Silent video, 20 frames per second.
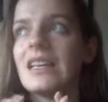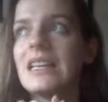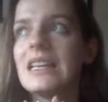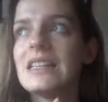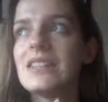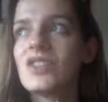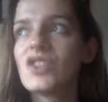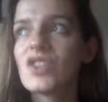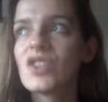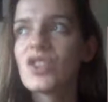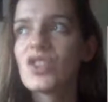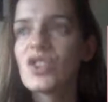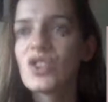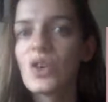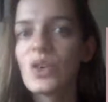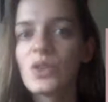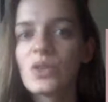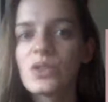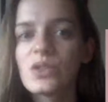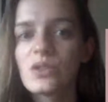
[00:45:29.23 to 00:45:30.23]
It just
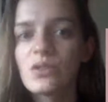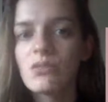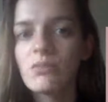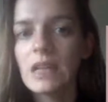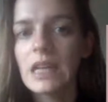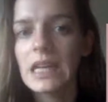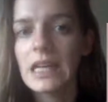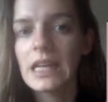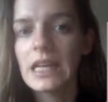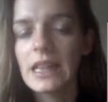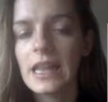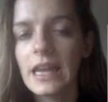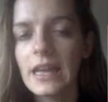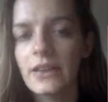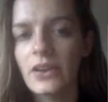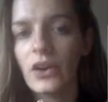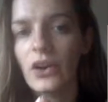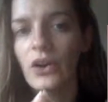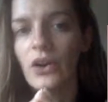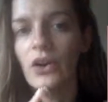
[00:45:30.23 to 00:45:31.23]
shows to me
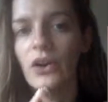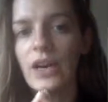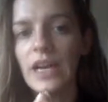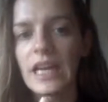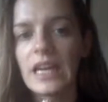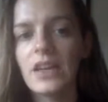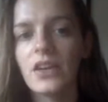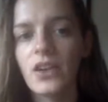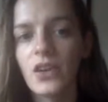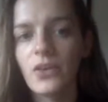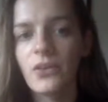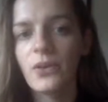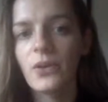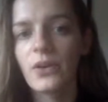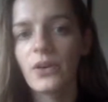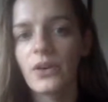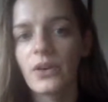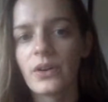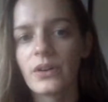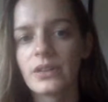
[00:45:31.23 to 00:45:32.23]
that her inner
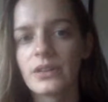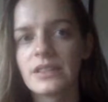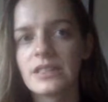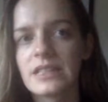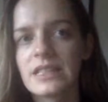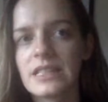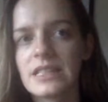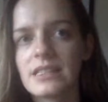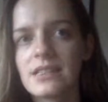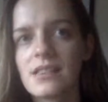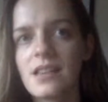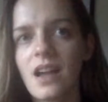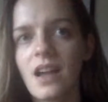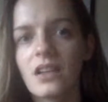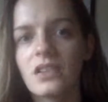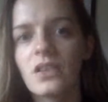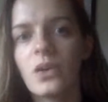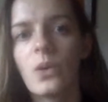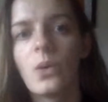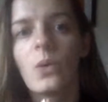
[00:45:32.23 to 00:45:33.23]
world is
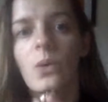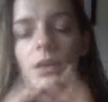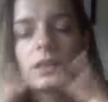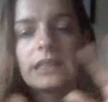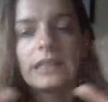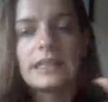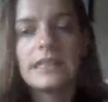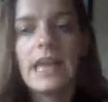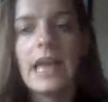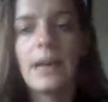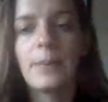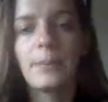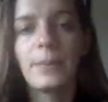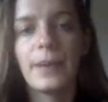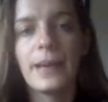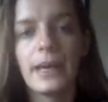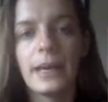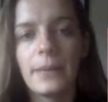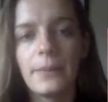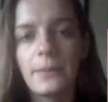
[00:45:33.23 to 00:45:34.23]
not all that
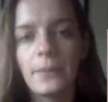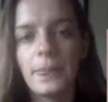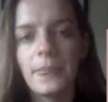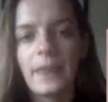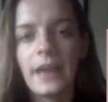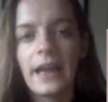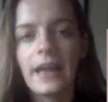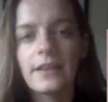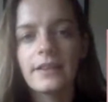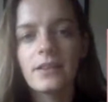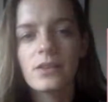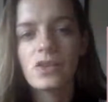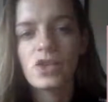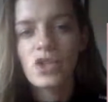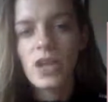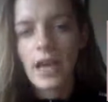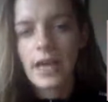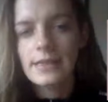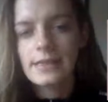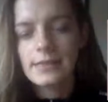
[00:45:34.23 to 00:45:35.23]
happy, that
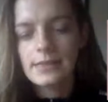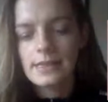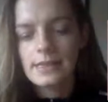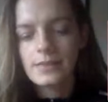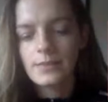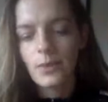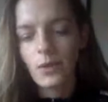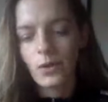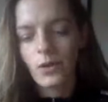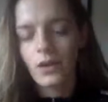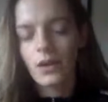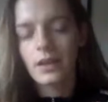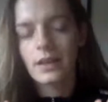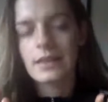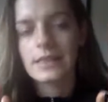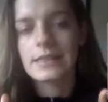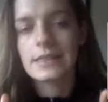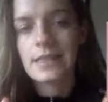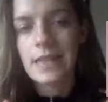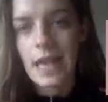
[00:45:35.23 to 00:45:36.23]
chess is more
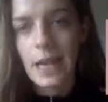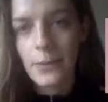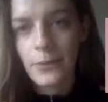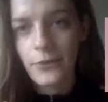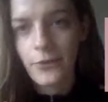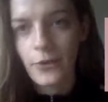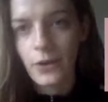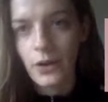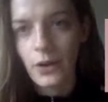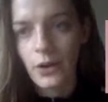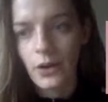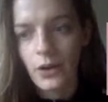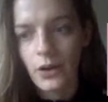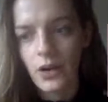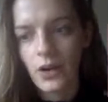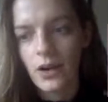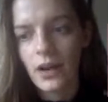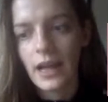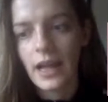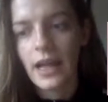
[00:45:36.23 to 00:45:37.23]
an escape for
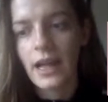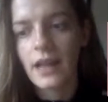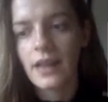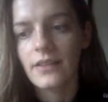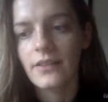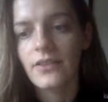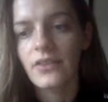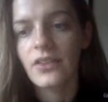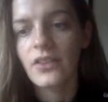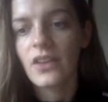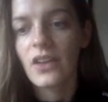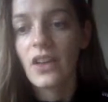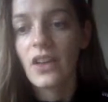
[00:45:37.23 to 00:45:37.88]
her. And